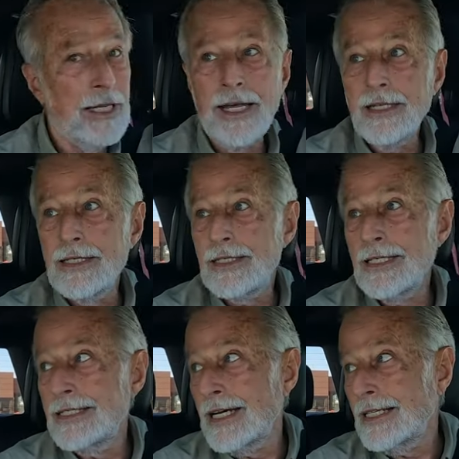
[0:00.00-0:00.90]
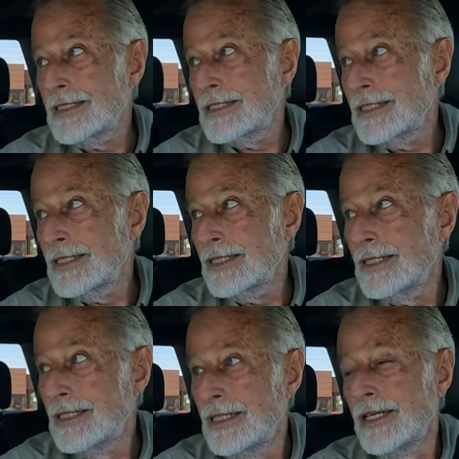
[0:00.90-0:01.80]
like to suggest
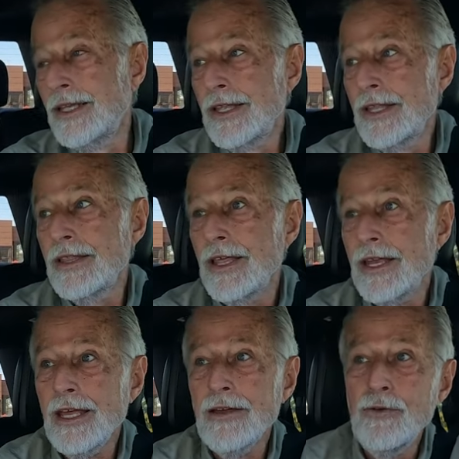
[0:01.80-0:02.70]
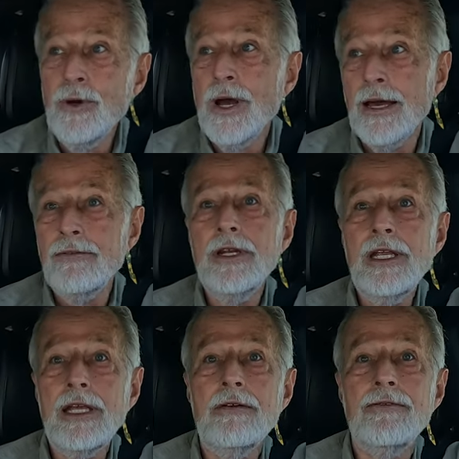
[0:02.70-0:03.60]
that if you have a
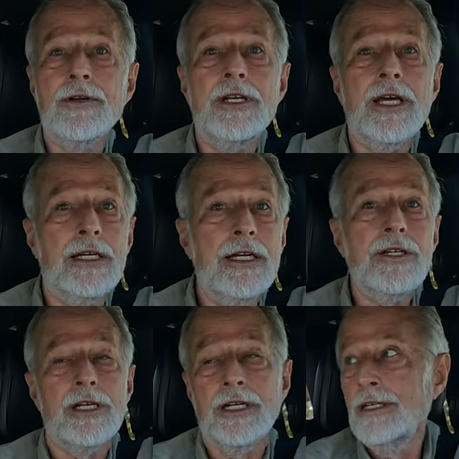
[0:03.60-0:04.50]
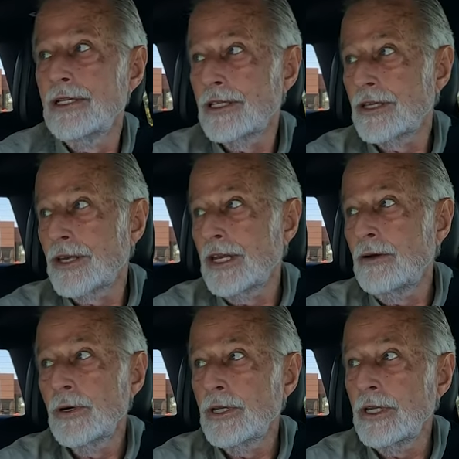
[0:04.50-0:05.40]
need for a technician
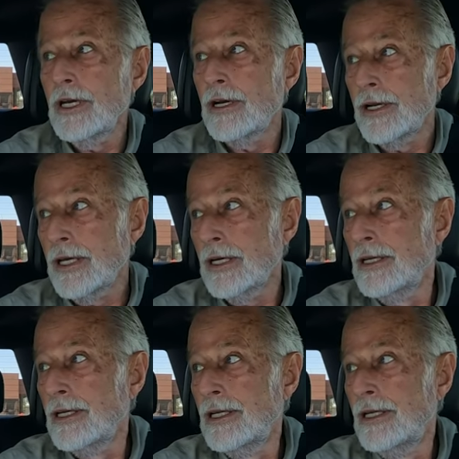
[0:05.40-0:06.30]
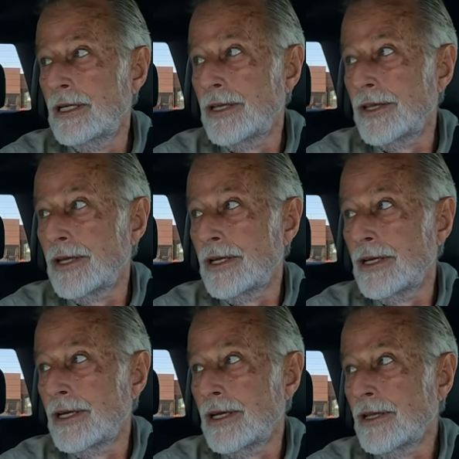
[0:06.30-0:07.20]
anywhere in the area,
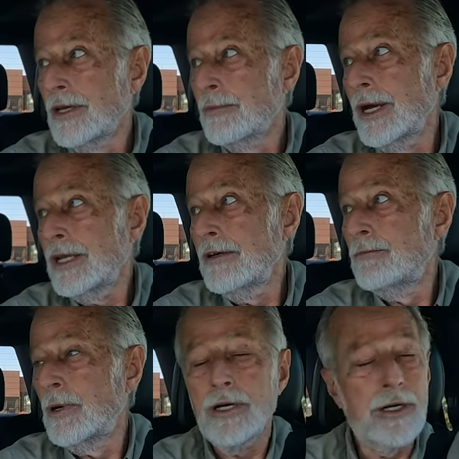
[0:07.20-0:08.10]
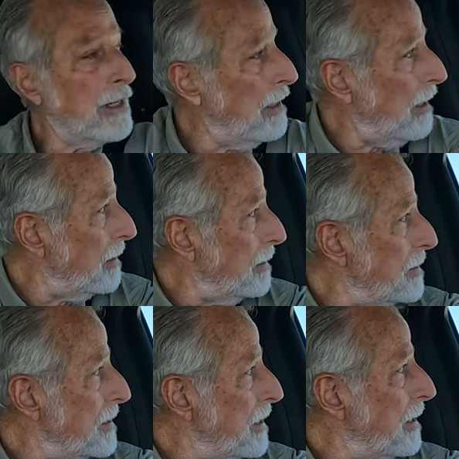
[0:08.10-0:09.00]
you might give Martin a call
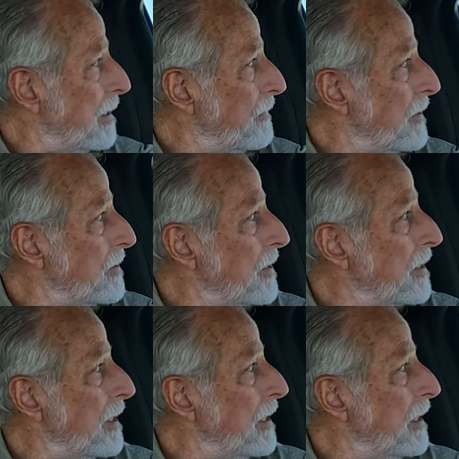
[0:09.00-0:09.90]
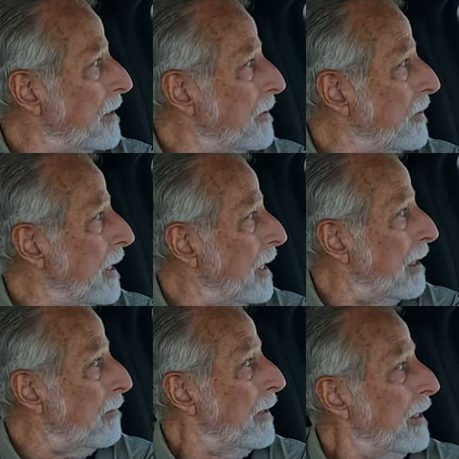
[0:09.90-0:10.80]
and see if there's anything he can do to
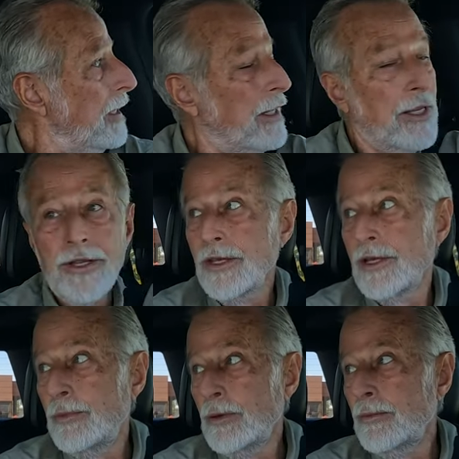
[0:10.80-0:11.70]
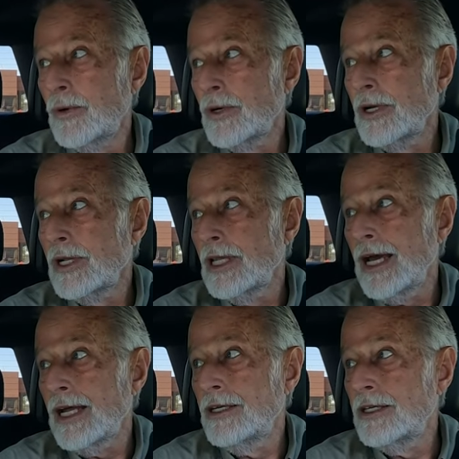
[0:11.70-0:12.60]
help. He'll be more than
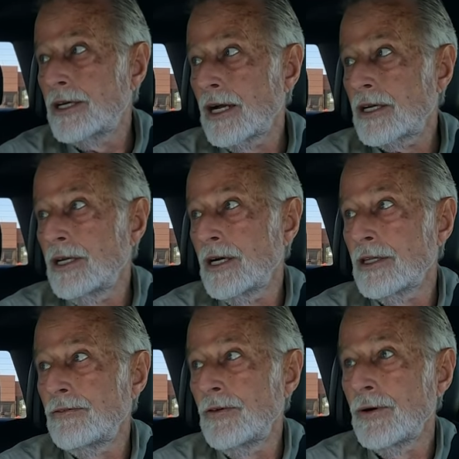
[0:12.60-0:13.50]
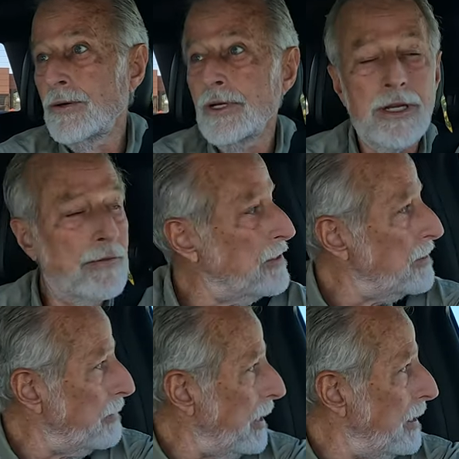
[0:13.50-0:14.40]
glad to talk to you on the phone and give you
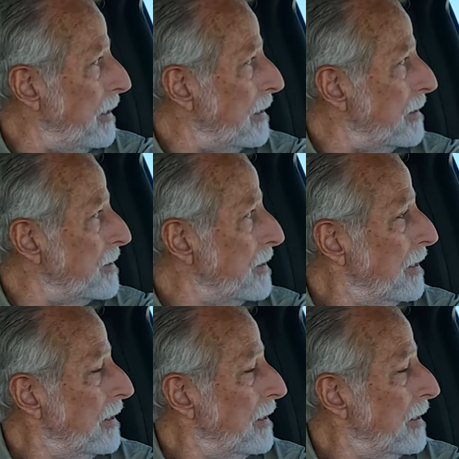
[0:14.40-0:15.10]
some ideas.